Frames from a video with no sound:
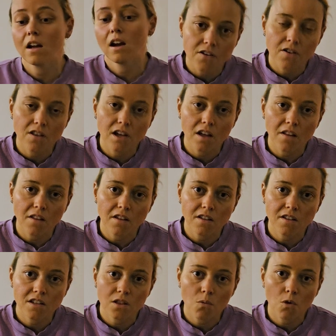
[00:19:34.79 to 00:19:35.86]
So the other
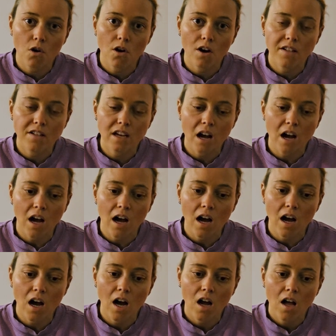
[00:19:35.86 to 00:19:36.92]
things in the works
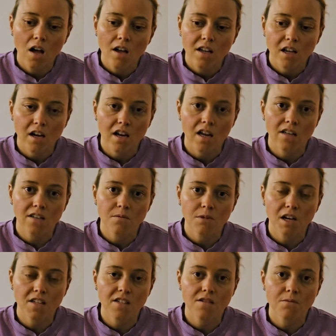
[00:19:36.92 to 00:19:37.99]
are getting some
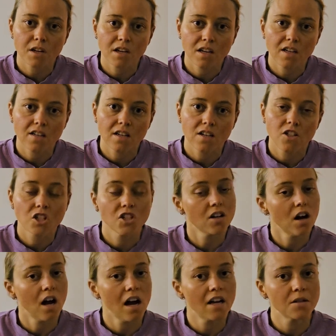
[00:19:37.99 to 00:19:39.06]
custom kit
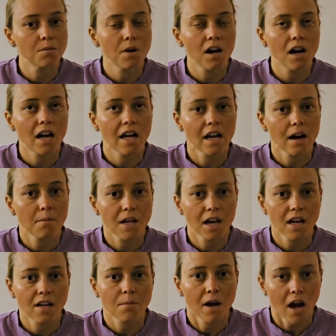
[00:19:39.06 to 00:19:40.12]
designed by
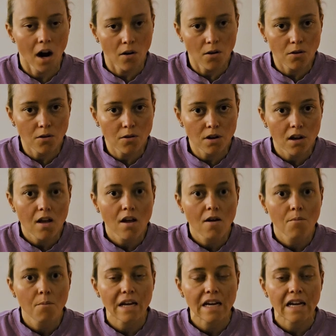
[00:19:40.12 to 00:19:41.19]
Cupcake Apparel.
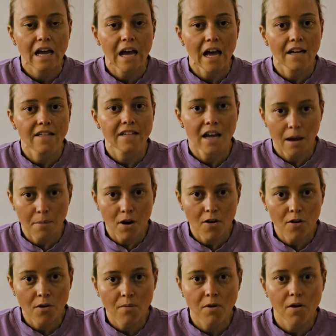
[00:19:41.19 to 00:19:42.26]
Me and Emma,
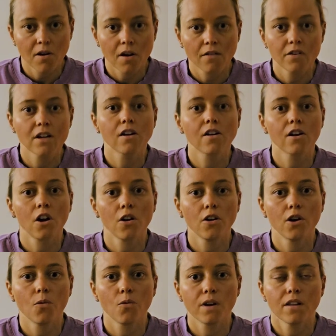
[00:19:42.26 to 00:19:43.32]
who I'm going over to
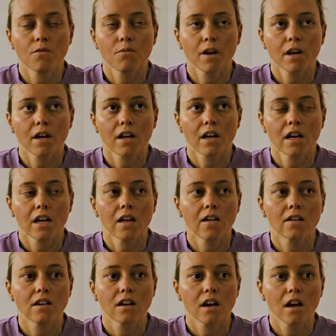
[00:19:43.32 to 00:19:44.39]
Kona with, we're getting
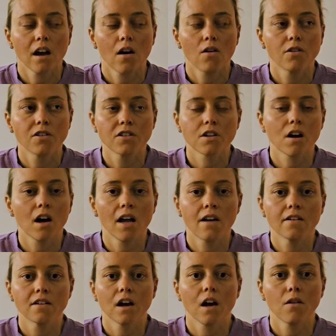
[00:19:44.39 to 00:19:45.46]
our own design
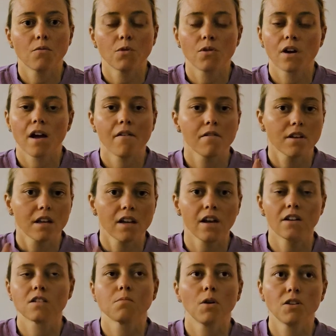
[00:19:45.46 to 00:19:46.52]
done. We'll go out, get our
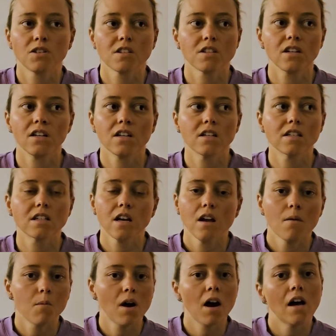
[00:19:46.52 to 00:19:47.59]
sponsors,
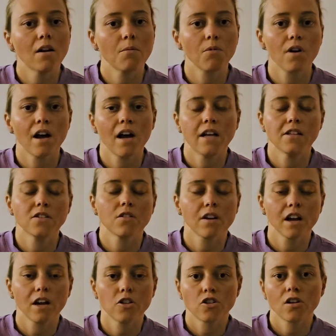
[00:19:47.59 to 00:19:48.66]
partner brands on
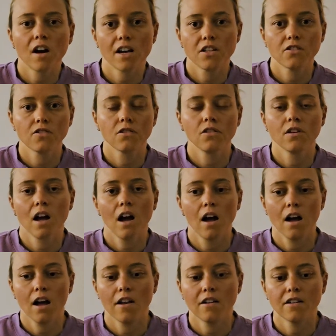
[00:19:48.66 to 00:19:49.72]
our tri-suit,
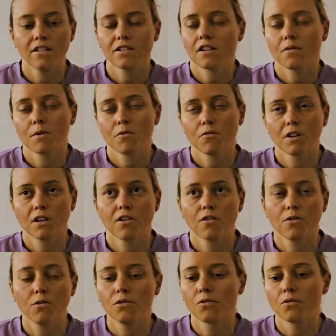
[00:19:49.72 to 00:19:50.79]
and it's going to be really
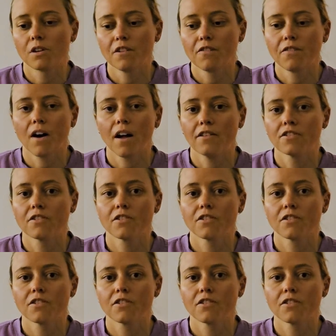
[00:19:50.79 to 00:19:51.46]
cool and really fun.